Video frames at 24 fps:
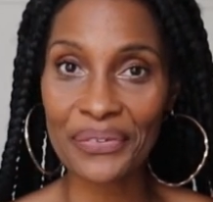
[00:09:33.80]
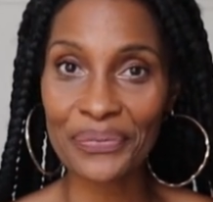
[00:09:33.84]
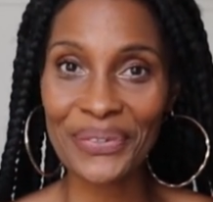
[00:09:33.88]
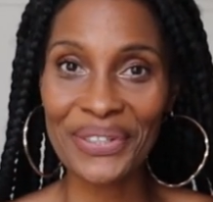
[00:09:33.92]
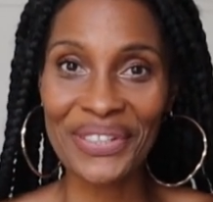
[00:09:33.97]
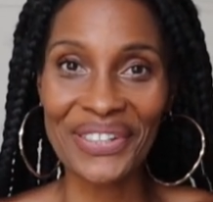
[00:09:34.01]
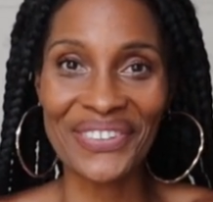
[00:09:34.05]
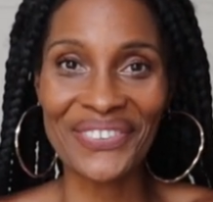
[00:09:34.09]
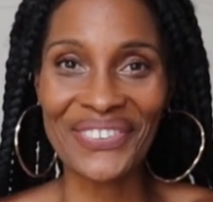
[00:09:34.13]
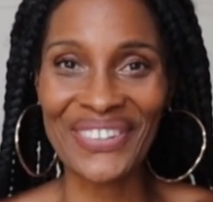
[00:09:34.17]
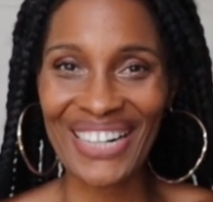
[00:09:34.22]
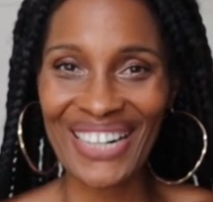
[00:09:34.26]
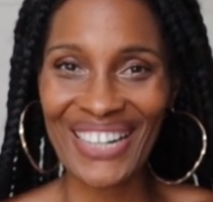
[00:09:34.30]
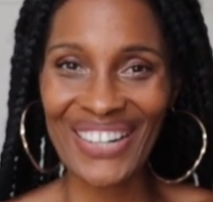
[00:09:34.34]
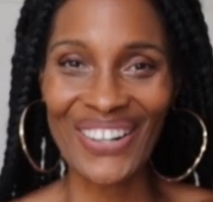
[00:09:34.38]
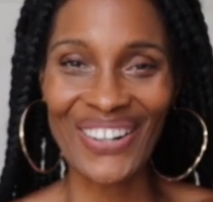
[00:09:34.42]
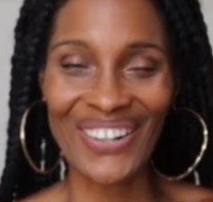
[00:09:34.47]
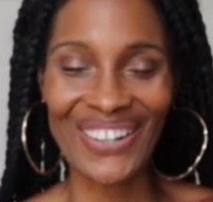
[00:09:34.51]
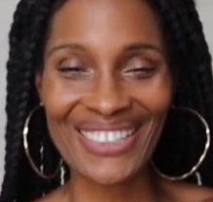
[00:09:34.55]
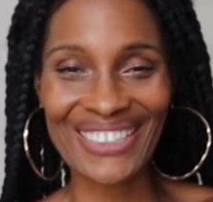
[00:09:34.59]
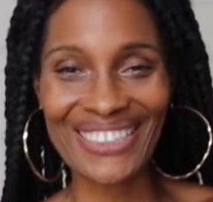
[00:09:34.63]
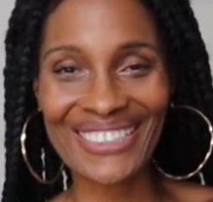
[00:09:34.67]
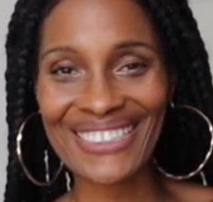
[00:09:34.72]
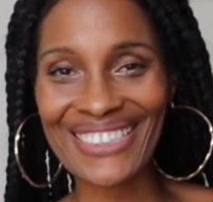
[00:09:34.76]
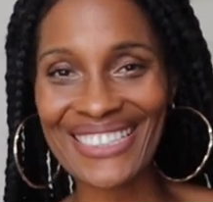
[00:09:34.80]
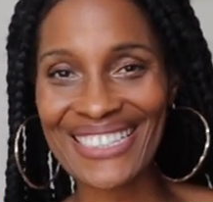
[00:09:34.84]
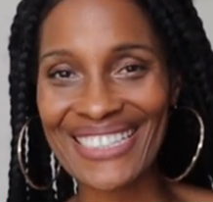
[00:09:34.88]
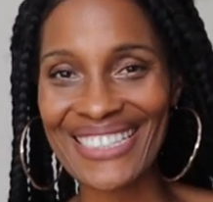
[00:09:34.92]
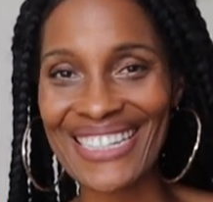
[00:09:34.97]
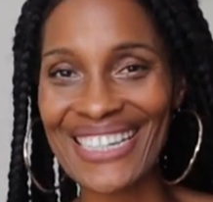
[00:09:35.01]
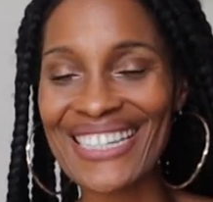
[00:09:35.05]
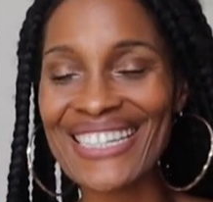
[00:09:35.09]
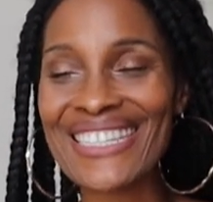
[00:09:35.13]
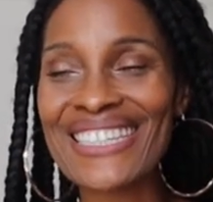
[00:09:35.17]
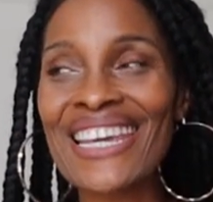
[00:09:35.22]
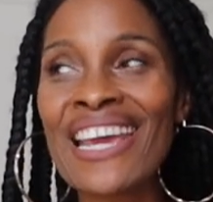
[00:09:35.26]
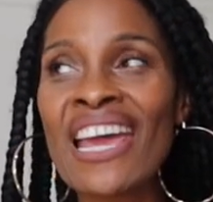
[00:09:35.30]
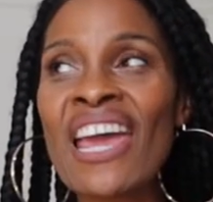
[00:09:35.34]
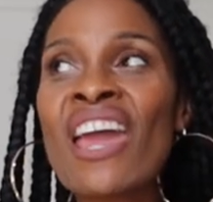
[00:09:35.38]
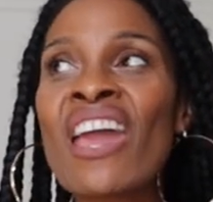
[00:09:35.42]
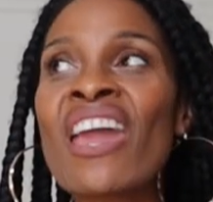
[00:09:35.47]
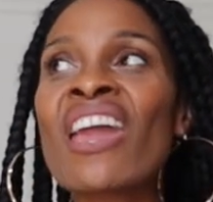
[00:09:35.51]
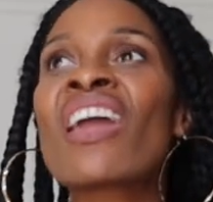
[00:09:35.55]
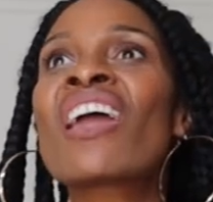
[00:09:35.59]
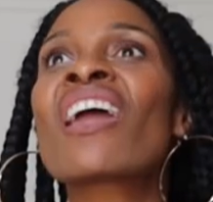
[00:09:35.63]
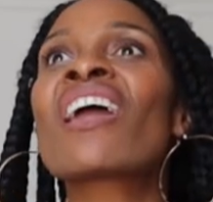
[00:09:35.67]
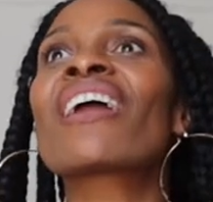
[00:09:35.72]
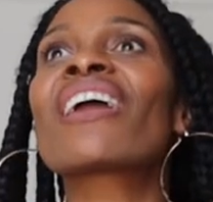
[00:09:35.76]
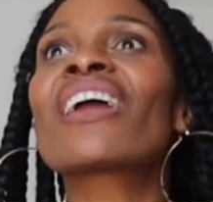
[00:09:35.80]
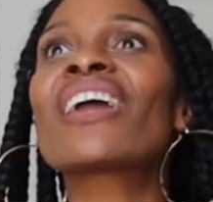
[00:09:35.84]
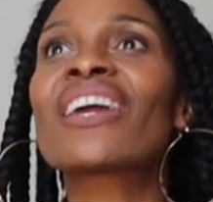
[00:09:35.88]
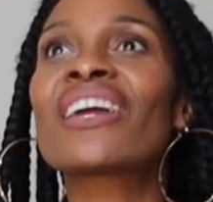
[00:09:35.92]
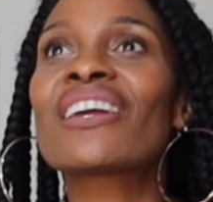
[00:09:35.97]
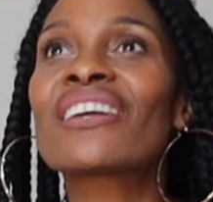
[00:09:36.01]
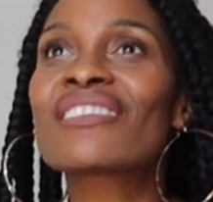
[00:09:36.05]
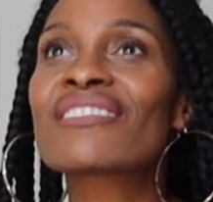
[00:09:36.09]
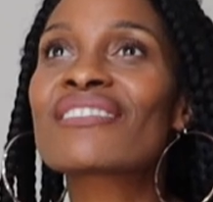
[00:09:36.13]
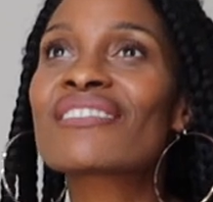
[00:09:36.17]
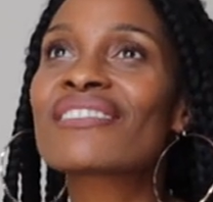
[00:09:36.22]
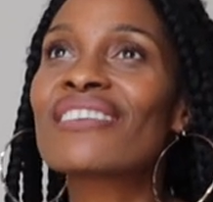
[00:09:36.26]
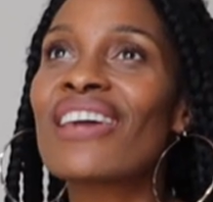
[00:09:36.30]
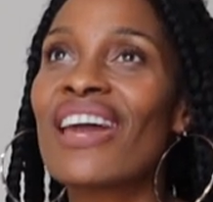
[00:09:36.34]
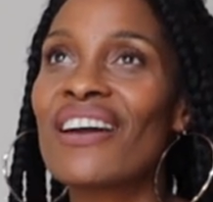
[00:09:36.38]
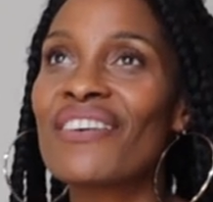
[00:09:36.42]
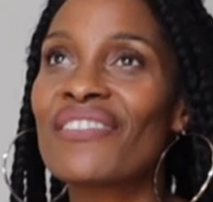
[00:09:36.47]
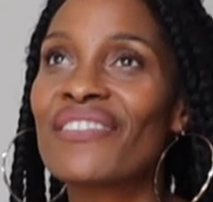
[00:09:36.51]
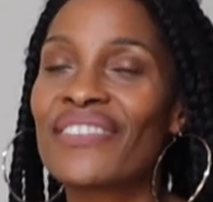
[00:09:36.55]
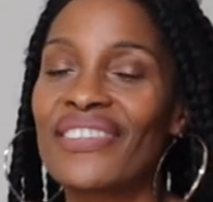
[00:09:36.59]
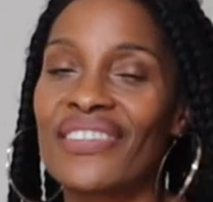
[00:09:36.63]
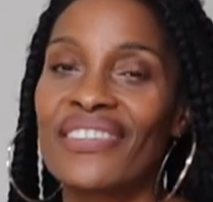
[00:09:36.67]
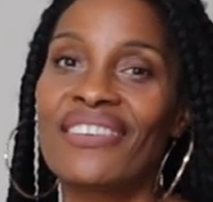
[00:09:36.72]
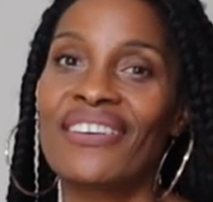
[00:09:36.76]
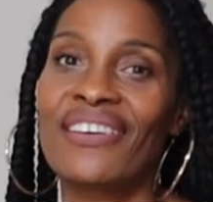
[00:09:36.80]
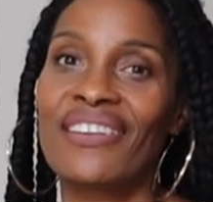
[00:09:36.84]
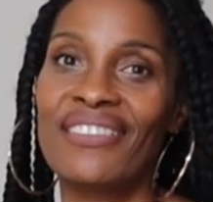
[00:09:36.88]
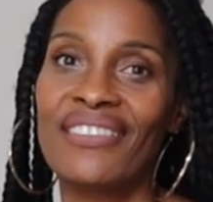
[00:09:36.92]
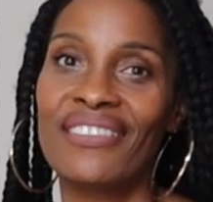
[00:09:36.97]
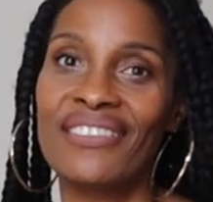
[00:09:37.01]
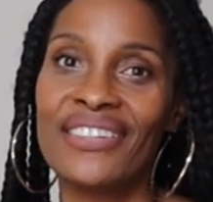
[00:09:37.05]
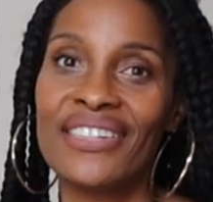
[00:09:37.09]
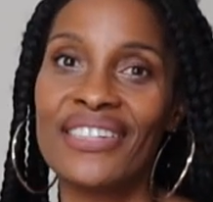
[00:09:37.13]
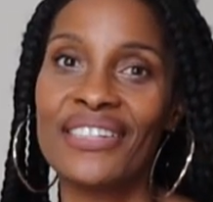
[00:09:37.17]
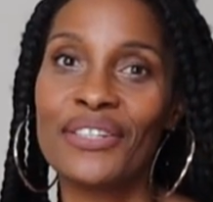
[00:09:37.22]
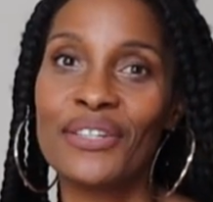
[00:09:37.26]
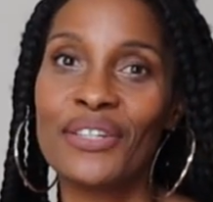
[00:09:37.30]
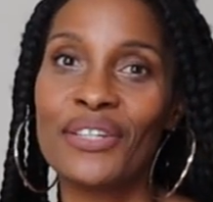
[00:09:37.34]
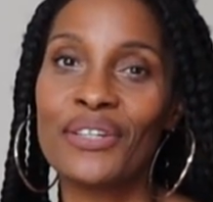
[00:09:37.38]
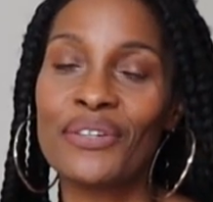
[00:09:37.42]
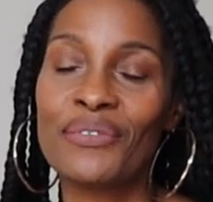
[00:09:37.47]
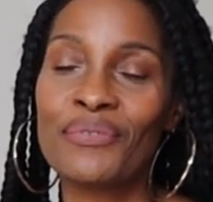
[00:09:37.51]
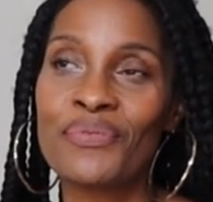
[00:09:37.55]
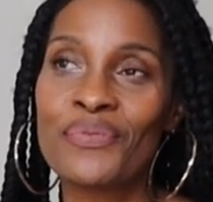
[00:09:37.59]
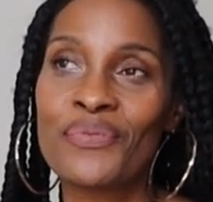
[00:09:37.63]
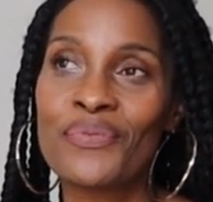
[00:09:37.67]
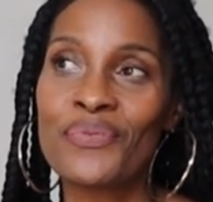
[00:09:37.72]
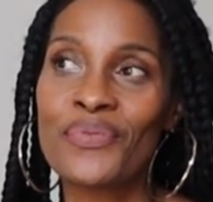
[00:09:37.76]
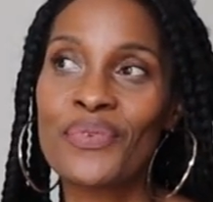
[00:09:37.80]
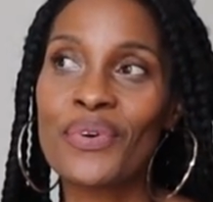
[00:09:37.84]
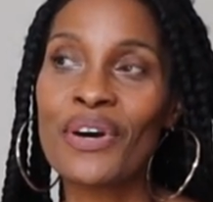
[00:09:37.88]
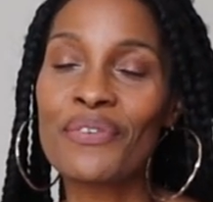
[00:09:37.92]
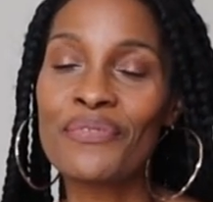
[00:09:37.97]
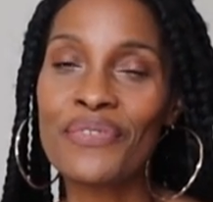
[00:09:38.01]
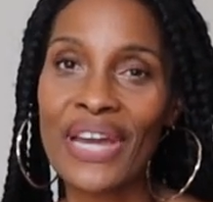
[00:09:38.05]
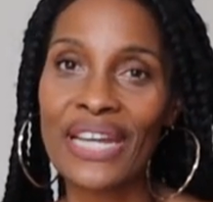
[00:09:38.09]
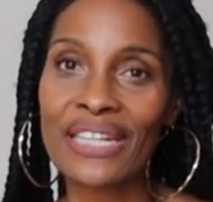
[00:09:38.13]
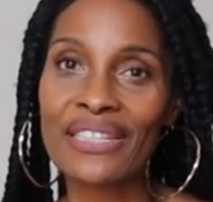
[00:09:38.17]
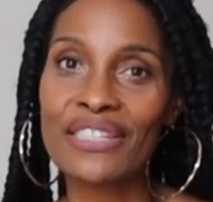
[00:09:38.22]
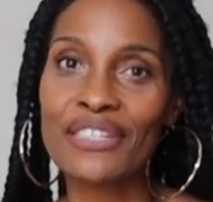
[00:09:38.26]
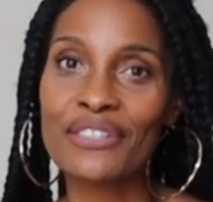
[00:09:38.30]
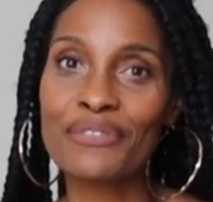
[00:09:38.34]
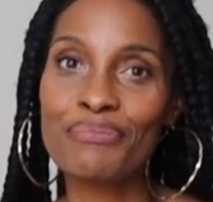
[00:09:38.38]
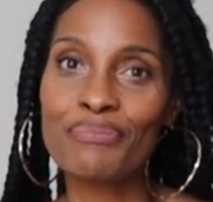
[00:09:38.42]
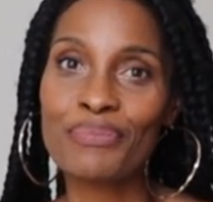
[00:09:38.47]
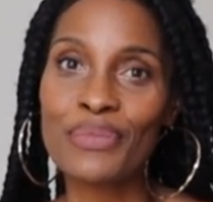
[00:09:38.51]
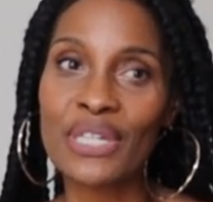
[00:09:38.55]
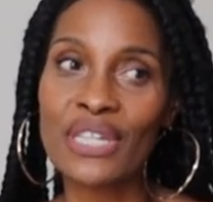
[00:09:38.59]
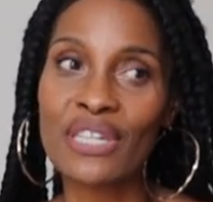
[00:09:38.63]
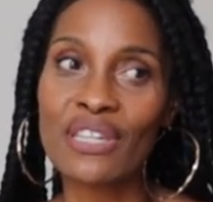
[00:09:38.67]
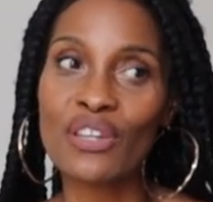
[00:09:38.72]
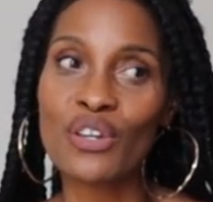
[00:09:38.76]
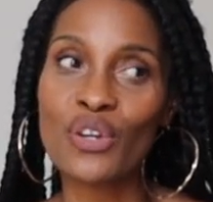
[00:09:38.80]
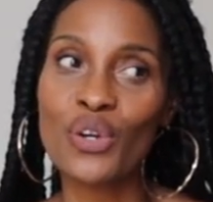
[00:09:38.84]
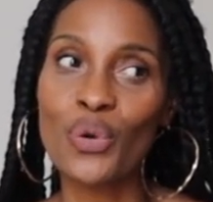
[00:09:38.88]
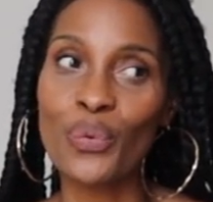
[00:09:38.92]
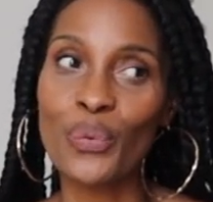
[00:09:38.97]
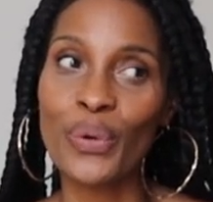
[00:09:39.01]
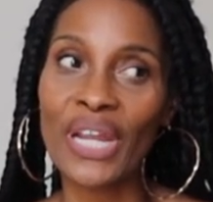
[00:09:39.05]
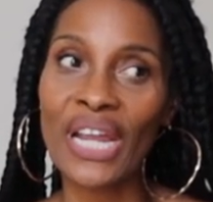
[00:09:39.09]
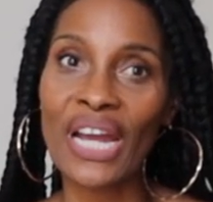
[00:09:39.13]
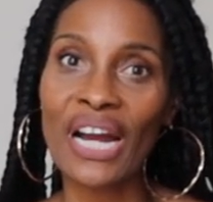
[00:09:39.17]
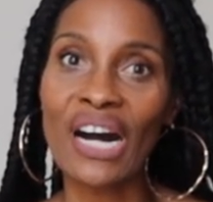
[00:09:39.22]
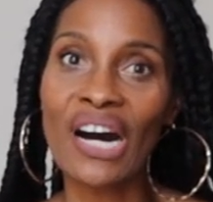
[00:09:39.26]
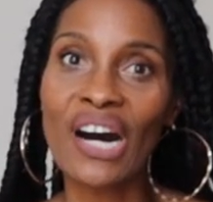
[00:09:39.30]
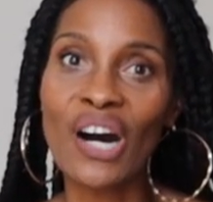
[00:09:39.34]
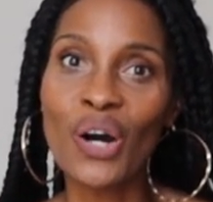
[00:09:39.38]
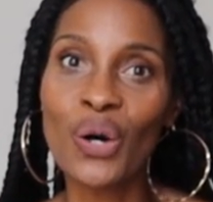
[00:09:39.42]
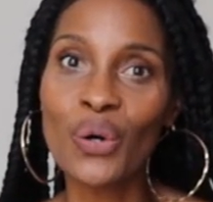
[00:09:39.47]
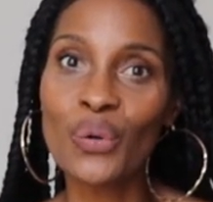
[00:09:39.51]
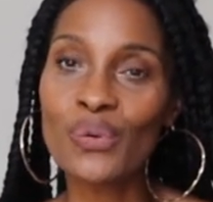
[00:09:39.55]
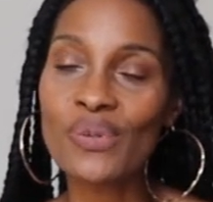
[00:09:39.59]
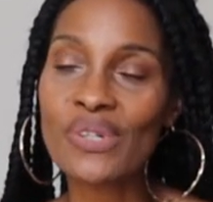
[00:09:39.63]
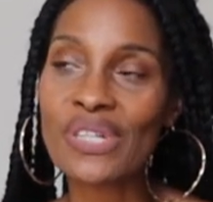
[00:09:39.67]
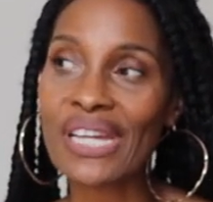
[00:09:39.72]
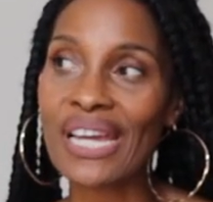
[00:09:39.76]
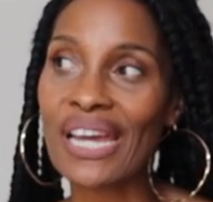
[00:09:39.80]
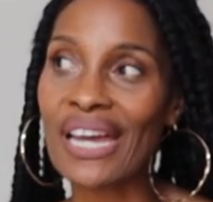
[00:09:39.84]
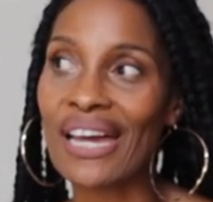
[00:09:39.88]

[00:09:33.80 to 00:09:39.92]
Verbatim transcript: we don't want to call it these days, it's definitely affected me going out